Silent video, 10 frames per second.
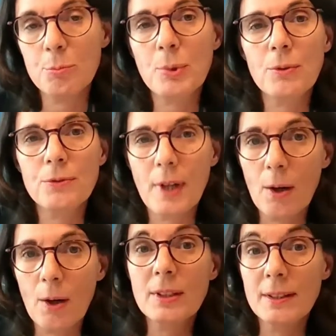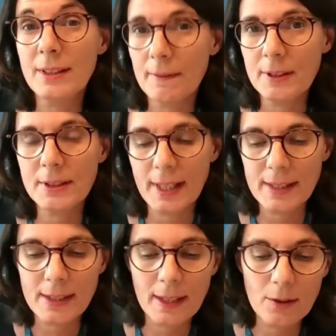profound and
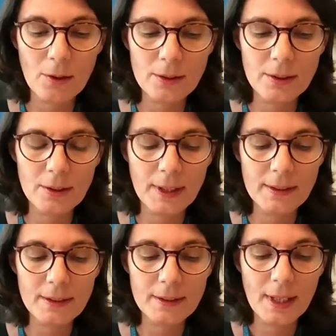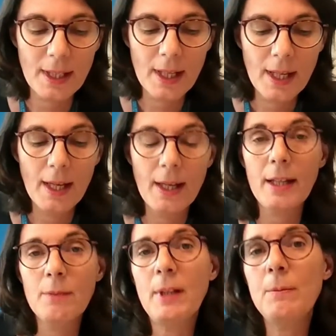devastating consequences.
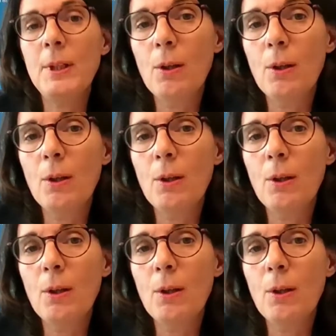And when we